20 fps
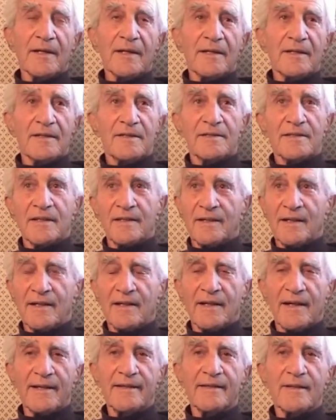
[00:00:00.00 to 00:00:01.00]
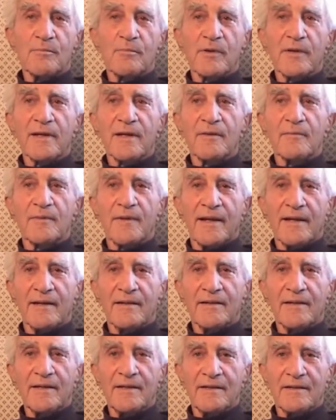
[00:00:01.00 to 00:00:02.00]
he said, I'd like to bring him
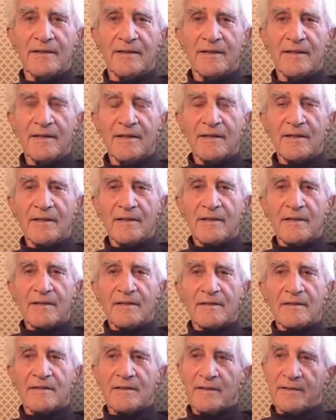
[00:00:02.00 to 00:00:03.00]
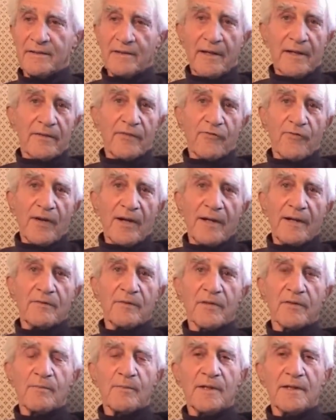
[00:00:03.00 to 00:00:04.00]
down here. I said, that's fine
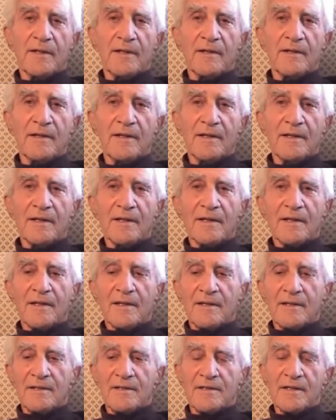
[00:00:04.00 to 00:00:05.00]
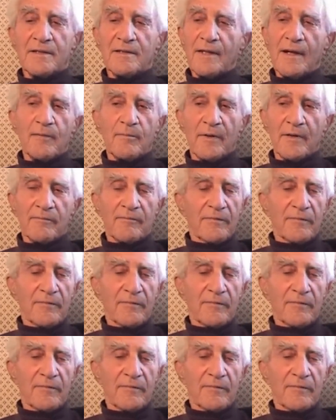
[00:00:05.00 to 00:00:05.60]
with me. He said, yeah, but